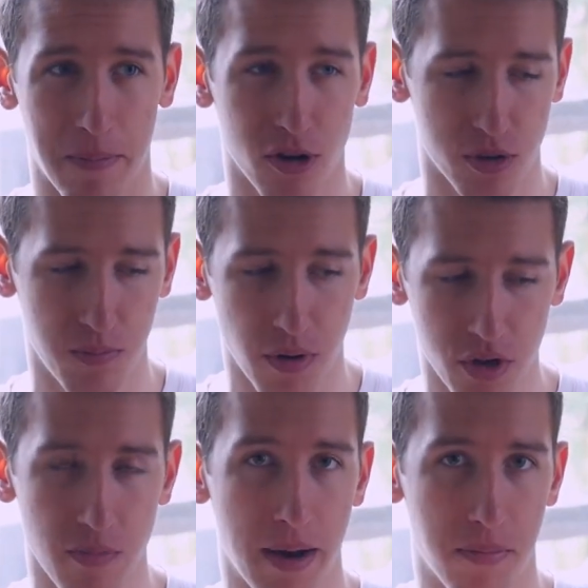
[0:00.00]
I post
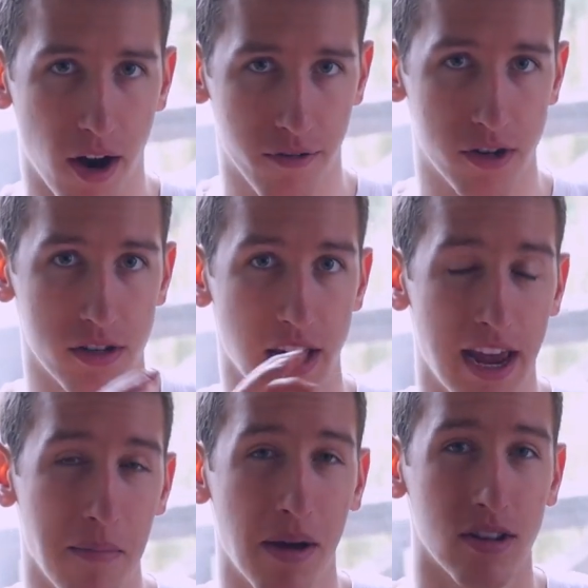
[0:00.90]
both my profits
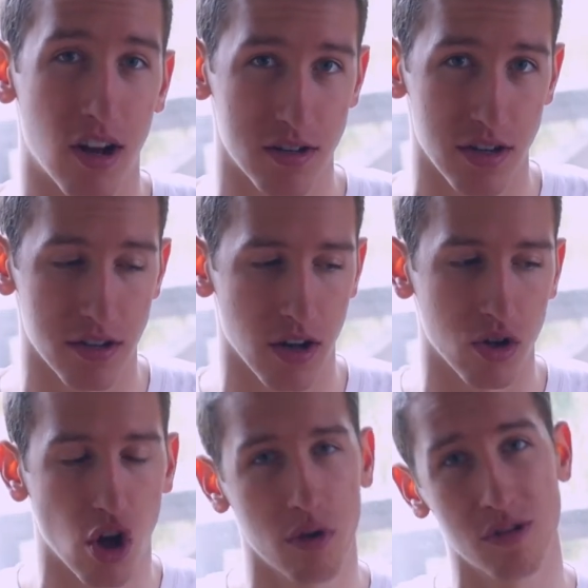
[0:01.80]
and my losses
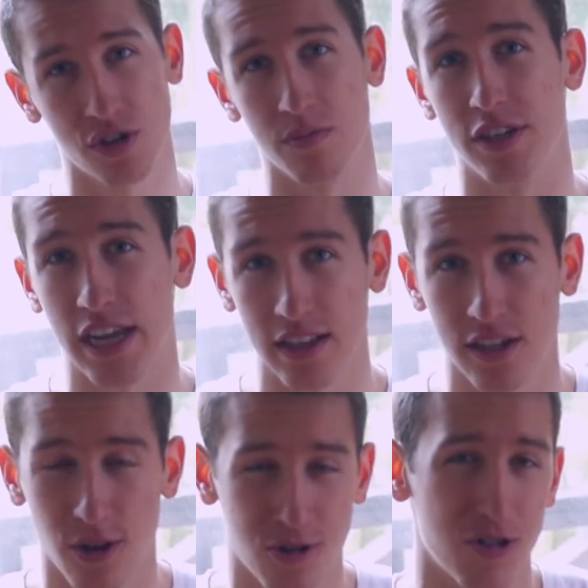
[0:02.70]
along with some daily
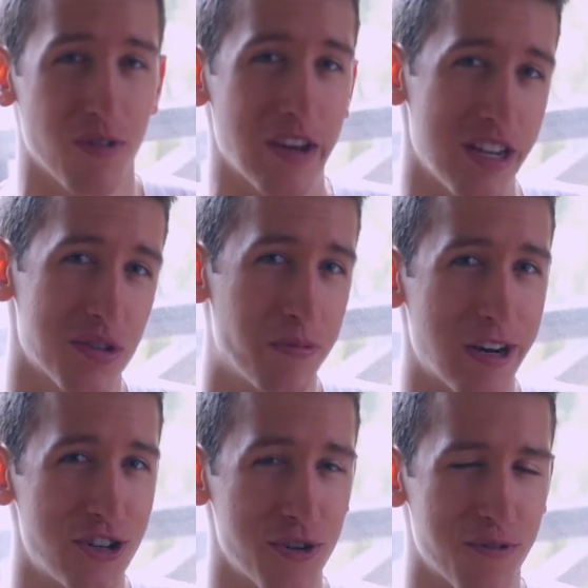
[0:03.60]
doses of
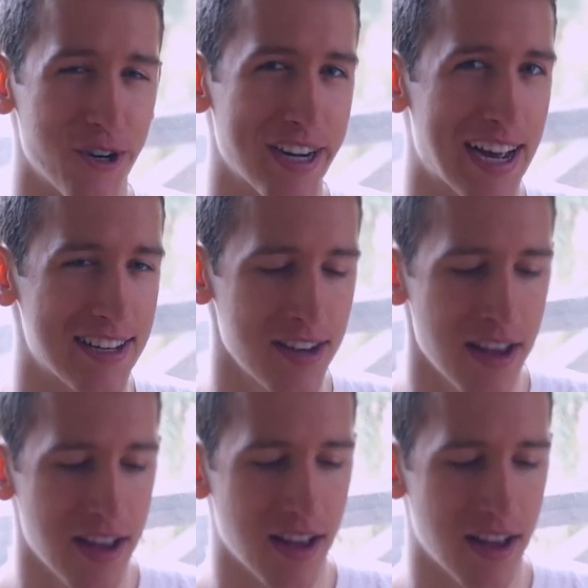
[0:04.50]
inspiration for you guys.